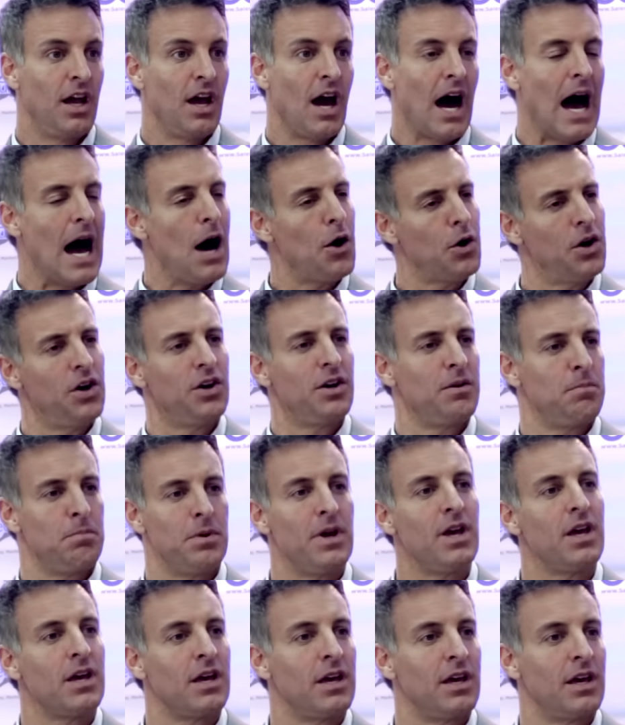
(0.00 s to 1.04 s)
How could it
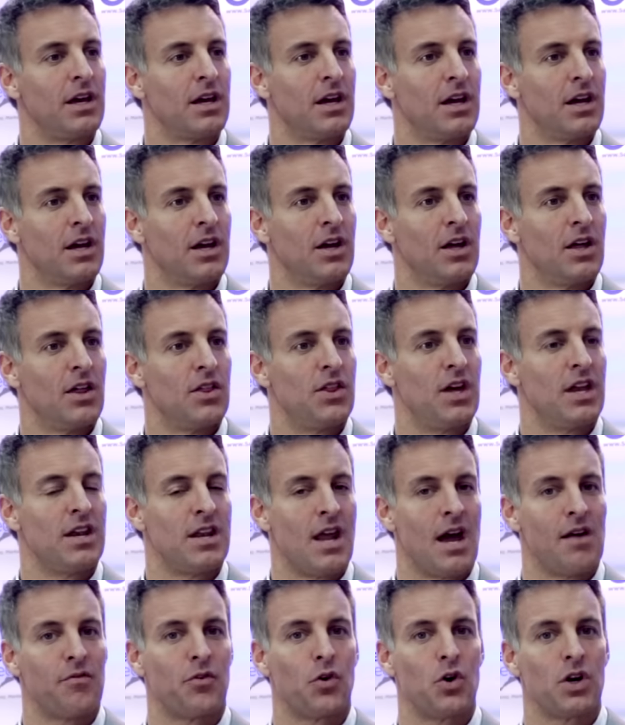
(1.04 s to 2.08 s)
be that
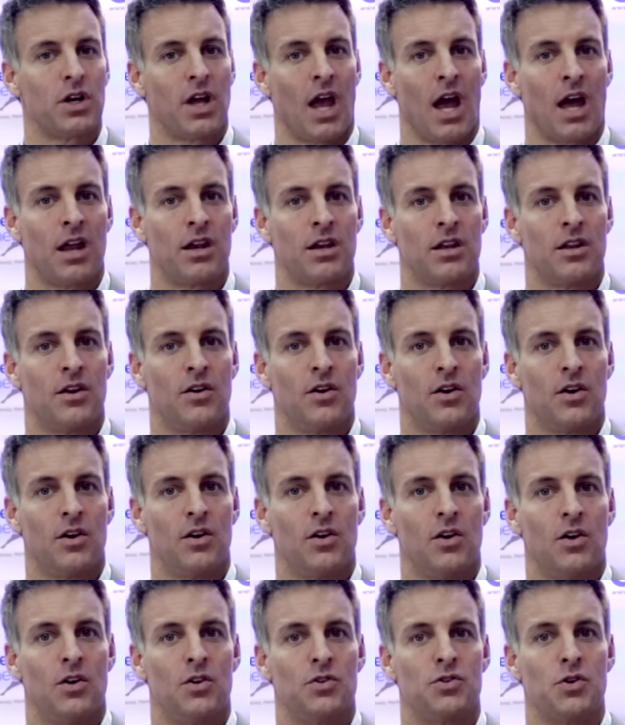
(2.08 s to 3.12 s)
never again
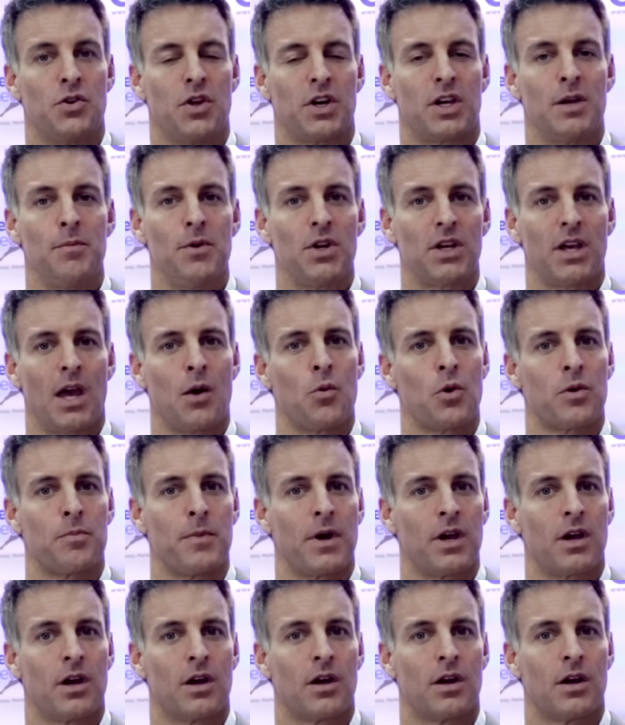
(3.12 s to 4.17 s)
do they communicate with
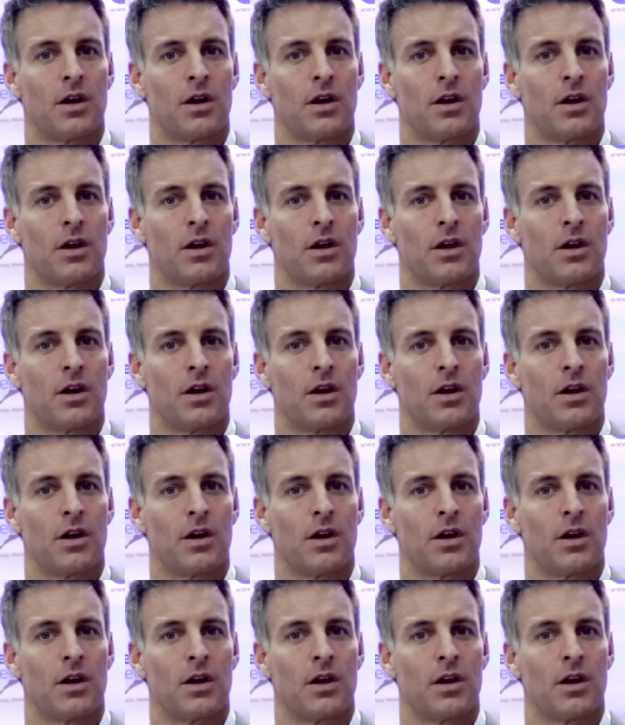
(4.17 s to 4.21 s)
me?